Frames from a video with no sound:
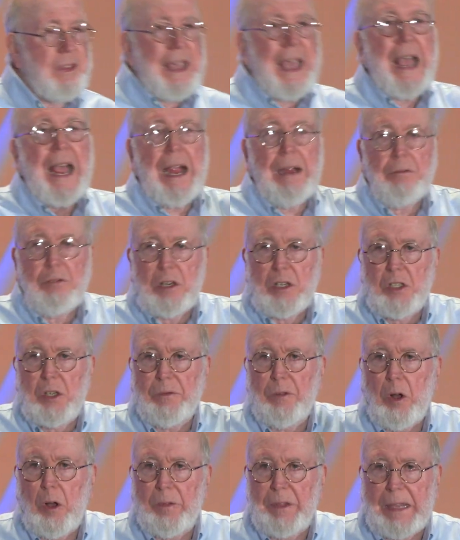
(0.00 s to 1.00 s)
average of
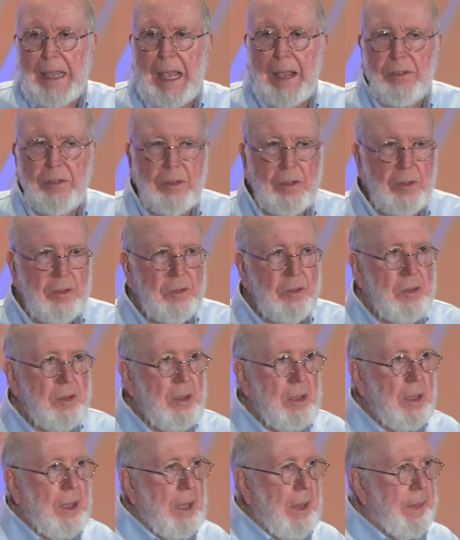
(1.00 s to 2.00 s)
all the guesses.
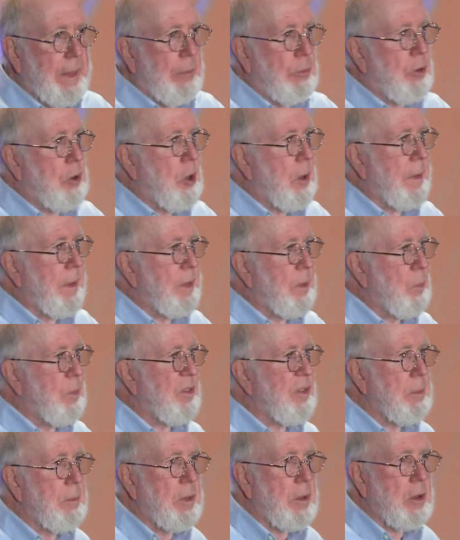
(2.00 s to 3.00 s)
And they would call it the wisdom of the